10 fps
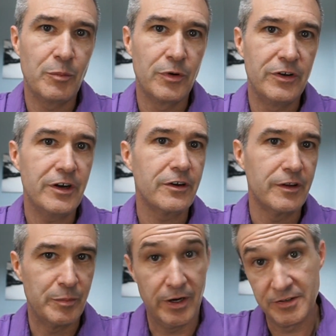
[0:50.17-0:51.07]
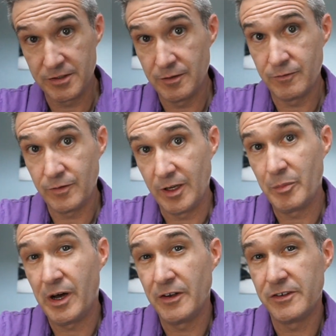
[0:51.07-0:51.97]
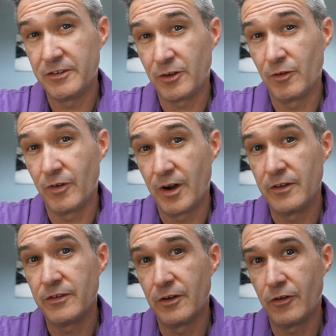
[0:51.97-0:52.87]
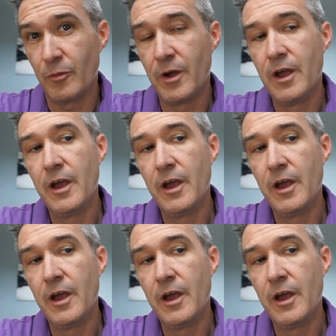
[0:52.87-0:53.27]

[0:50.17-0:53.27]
particularly positive in polycystic ovarian syndrome,